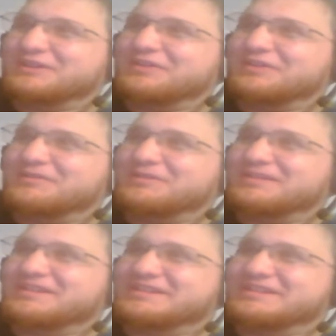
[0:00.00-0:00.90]
out of
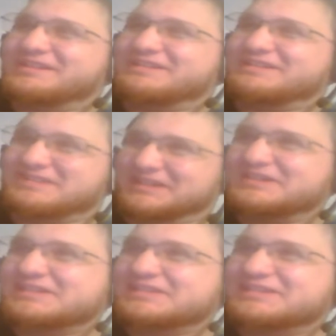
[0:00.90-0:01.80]
the
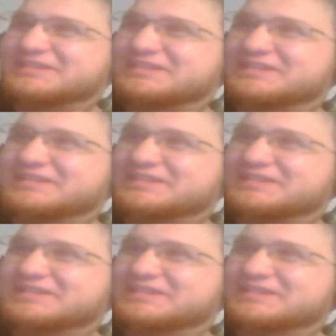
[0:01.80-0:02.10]
6.